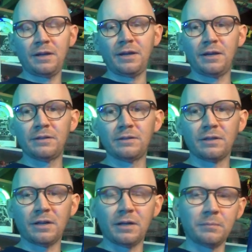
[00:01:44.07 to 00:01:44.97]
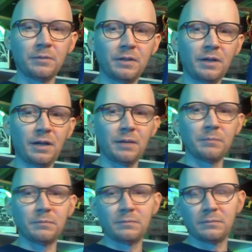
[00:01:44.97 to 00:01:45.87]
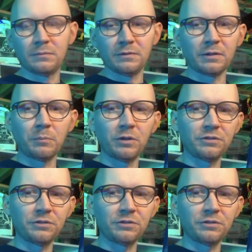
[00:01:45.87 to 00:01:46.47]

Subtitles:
And look, I'm somewhat